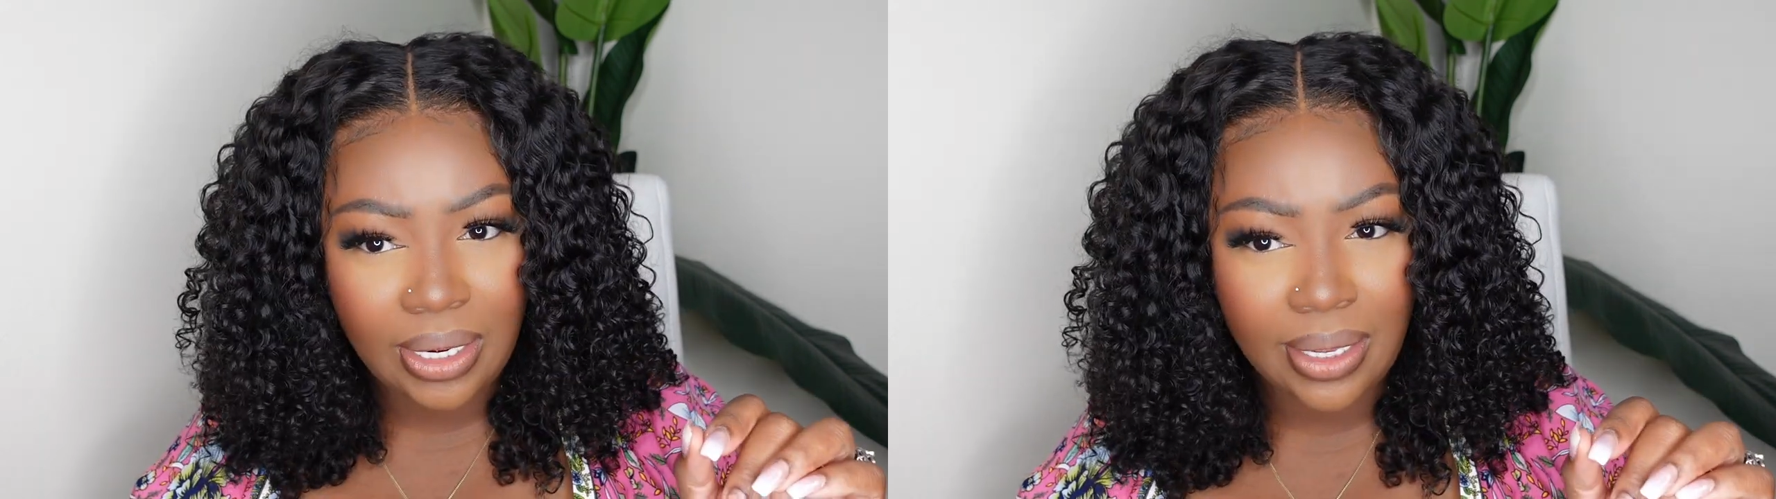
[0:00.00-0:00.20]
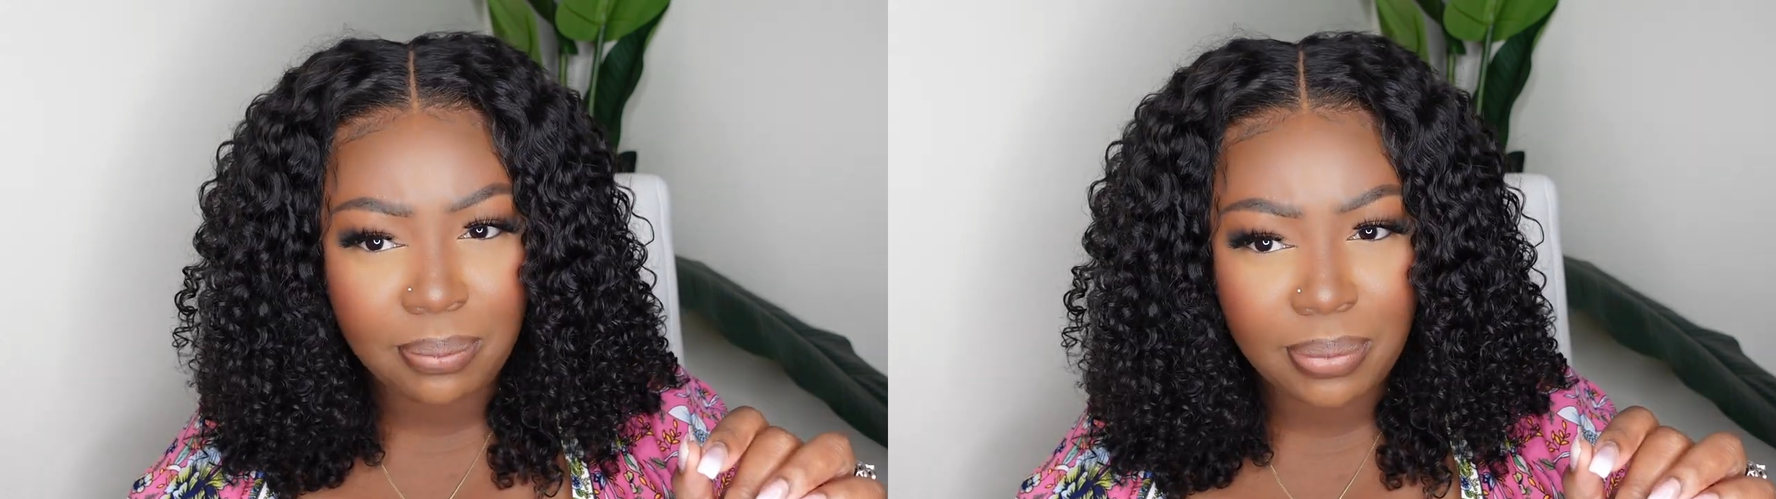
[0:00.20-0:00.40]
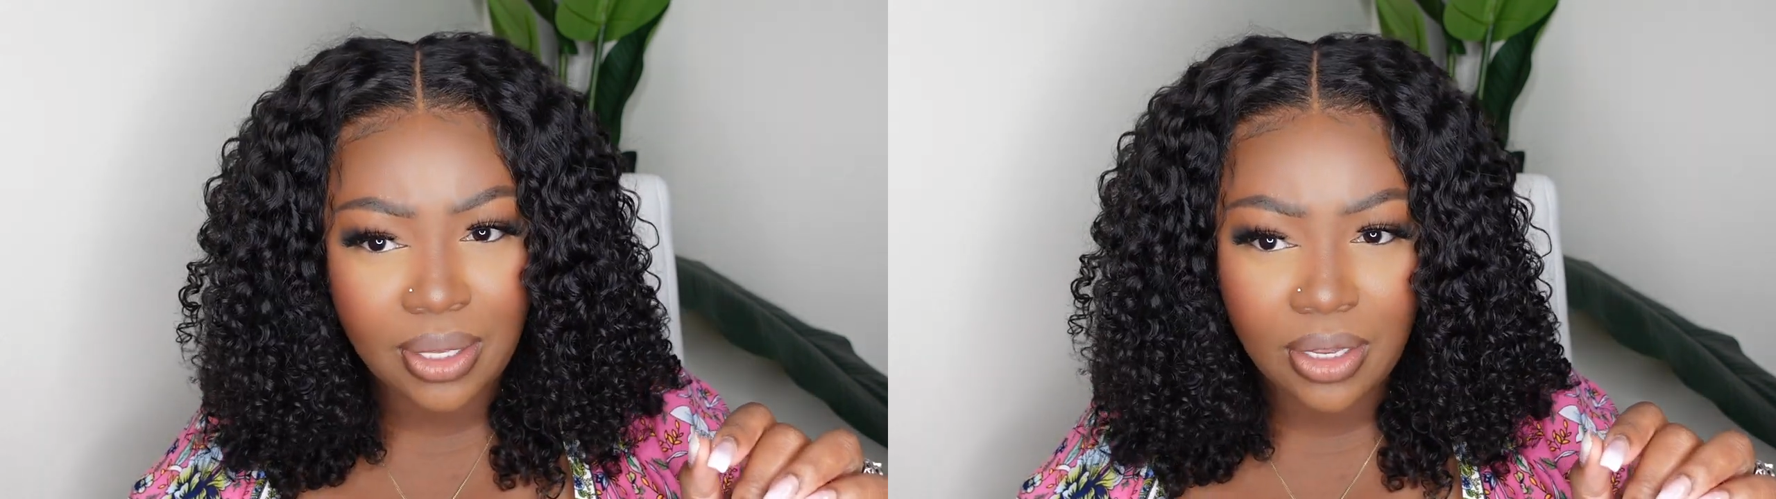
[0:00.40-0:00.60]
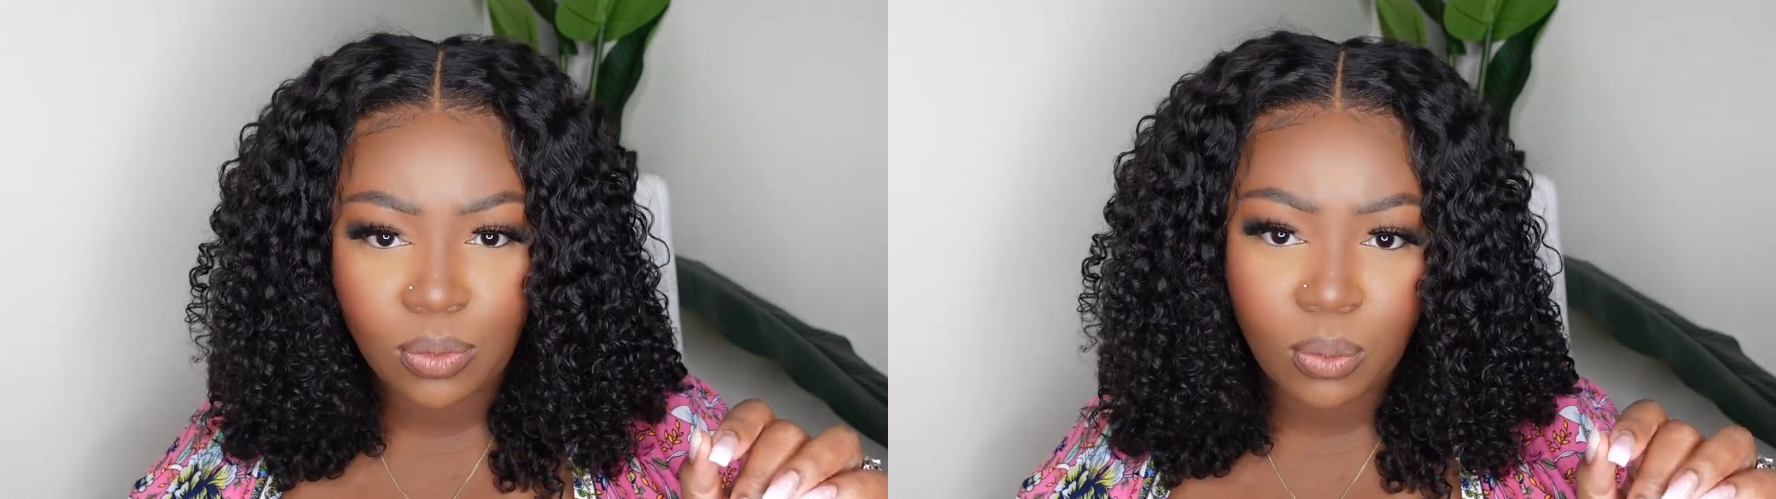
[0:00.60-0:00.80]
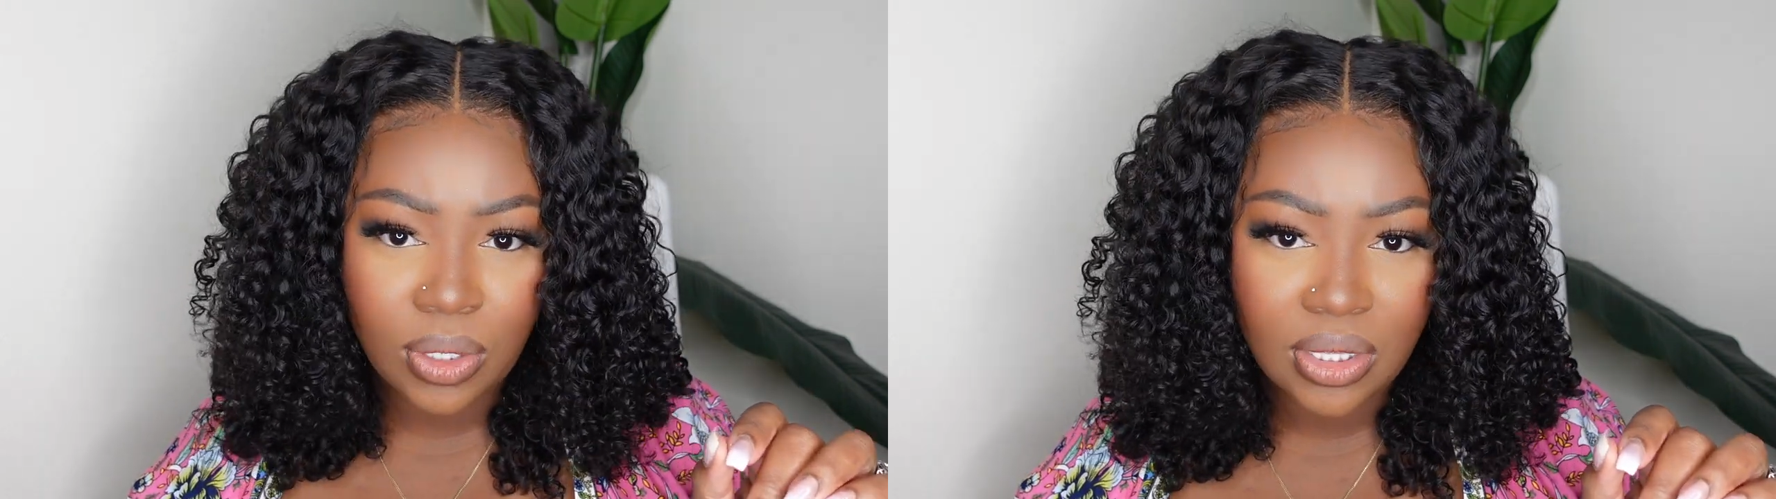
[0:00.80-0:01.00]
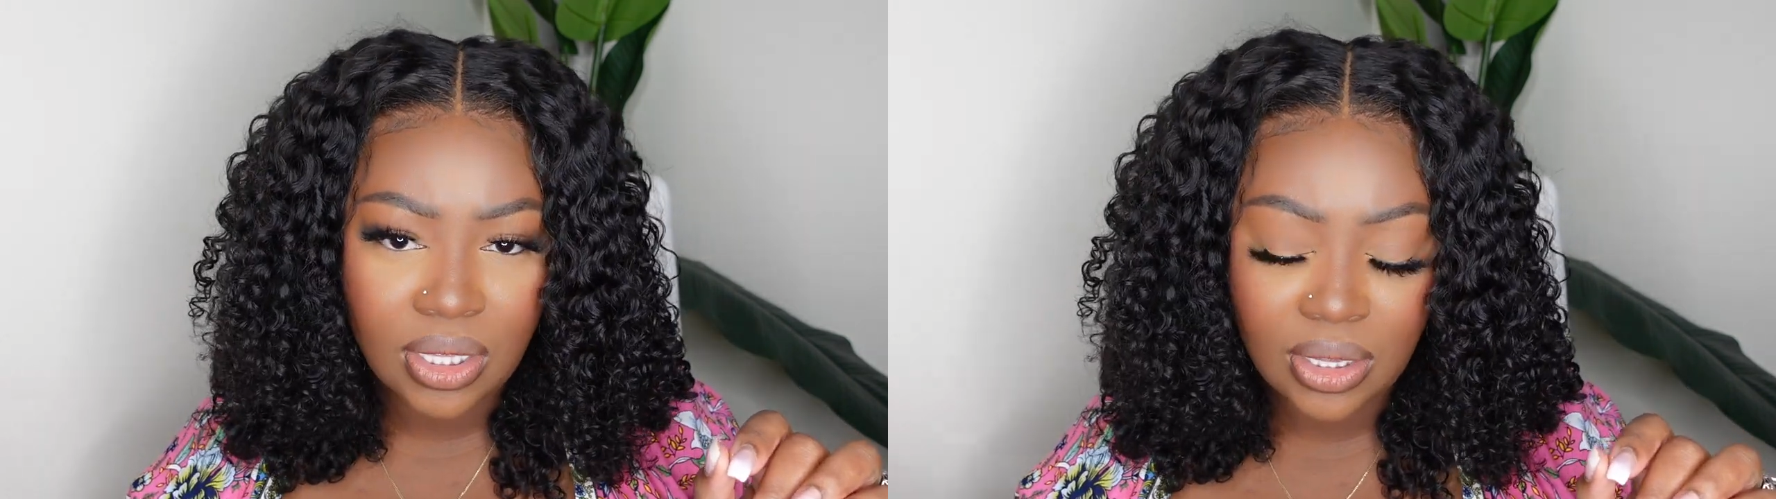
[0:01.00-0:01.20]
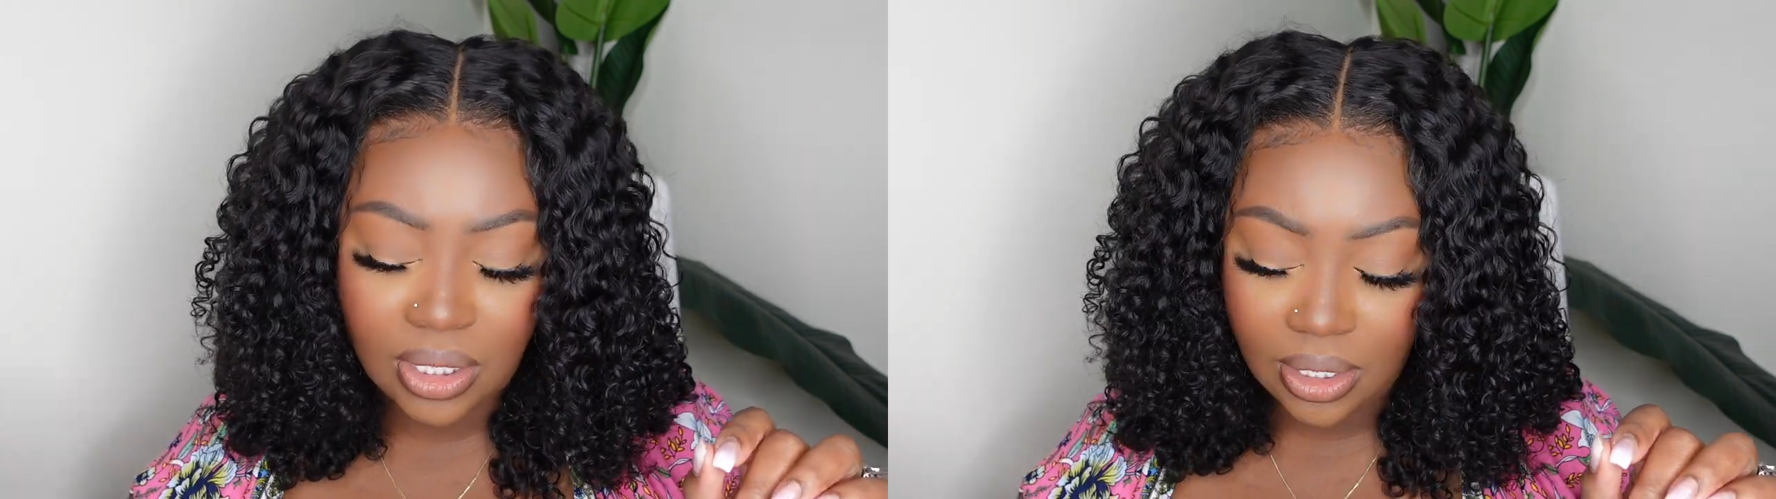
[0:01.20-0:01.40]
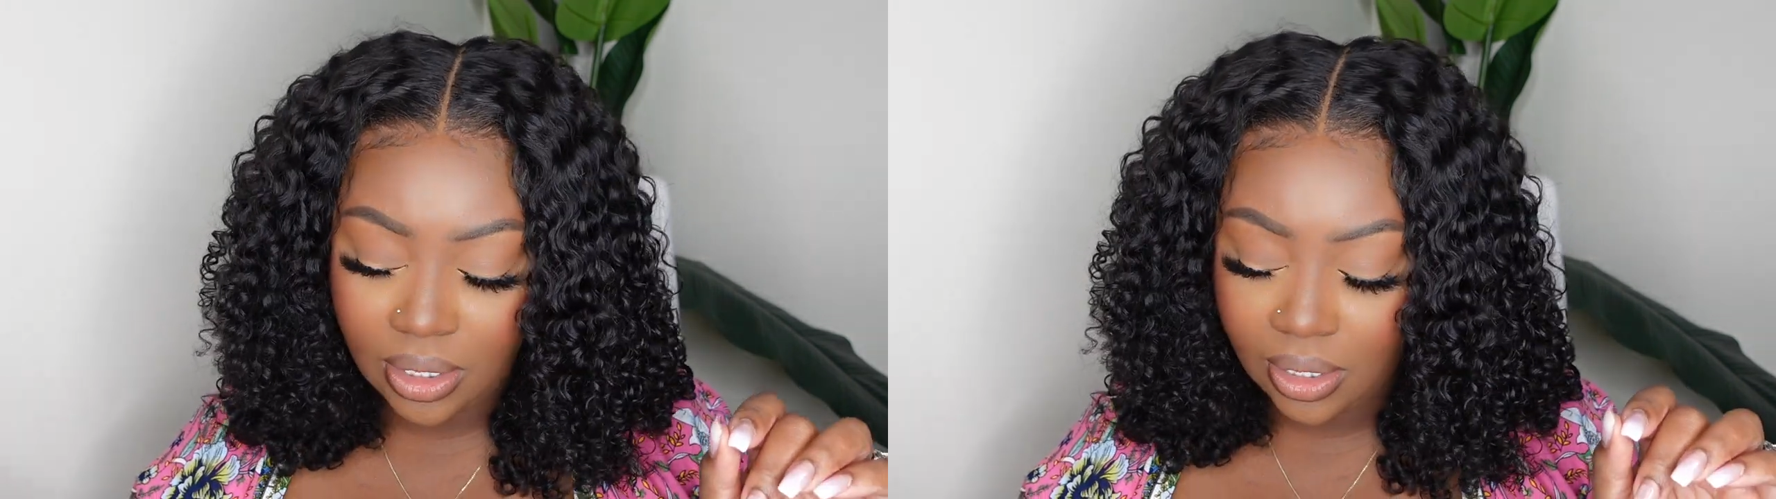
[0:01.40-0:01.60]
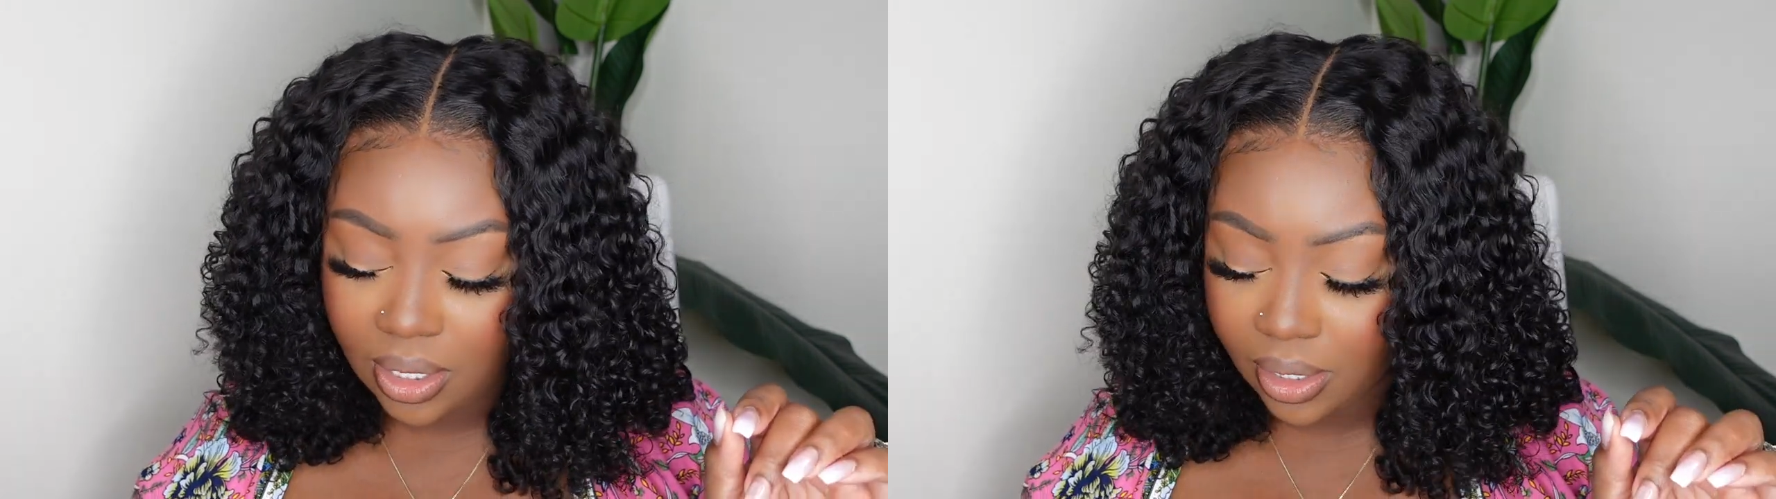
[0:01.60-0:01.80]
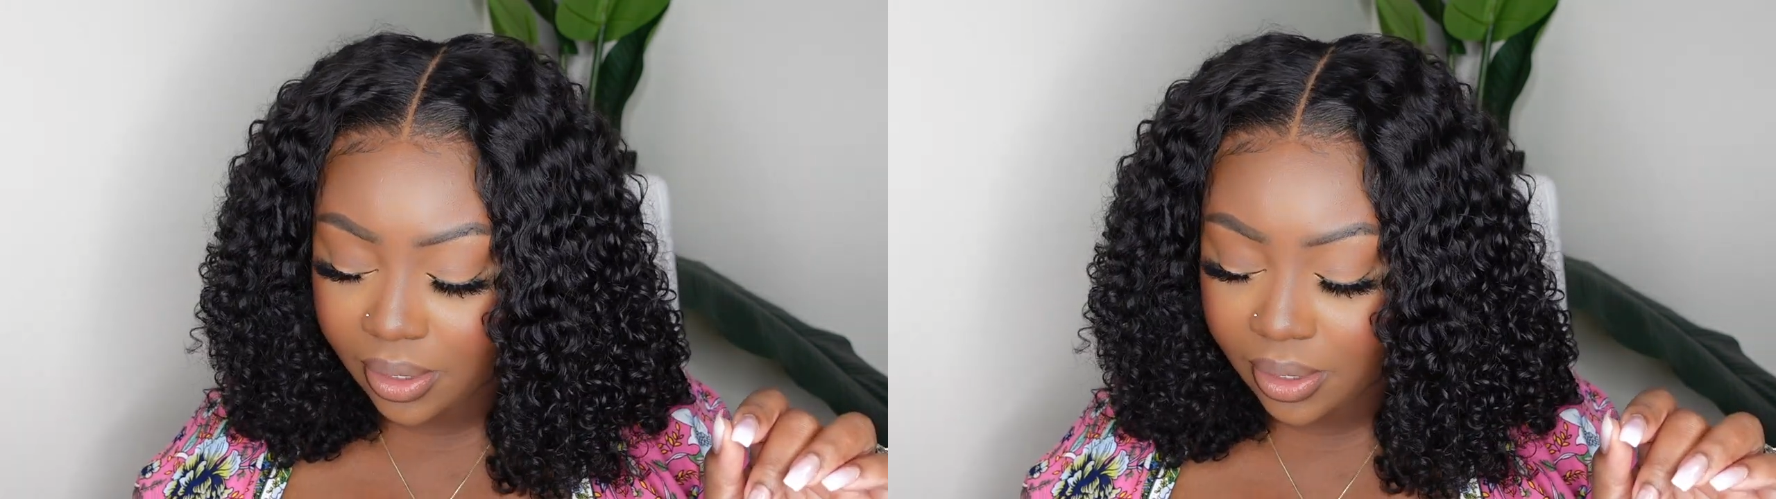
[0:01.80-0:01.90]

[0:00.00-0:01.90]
in big with the